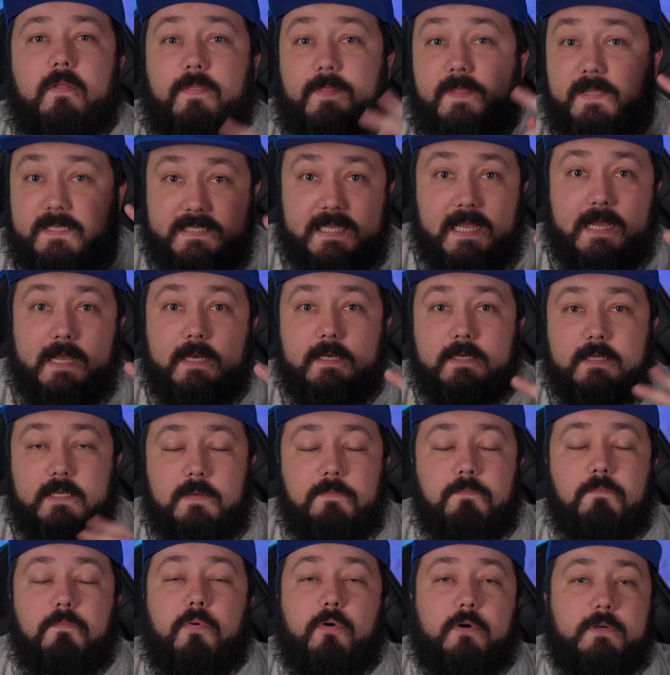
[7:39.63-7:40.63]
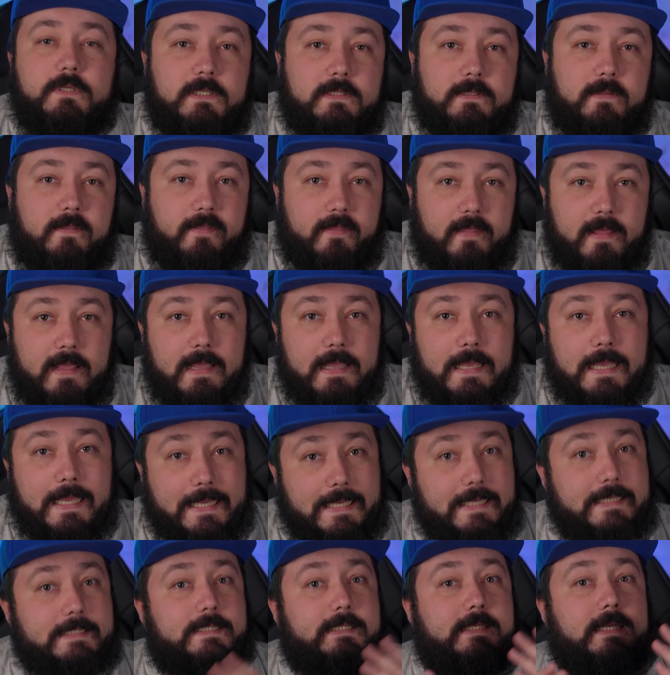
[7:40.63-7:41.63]
The second important thing
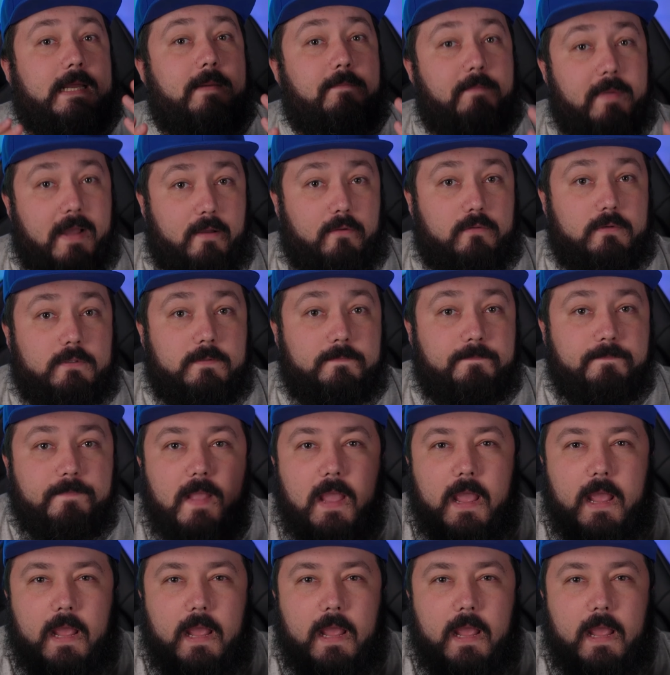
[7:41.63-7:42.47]
is a mount.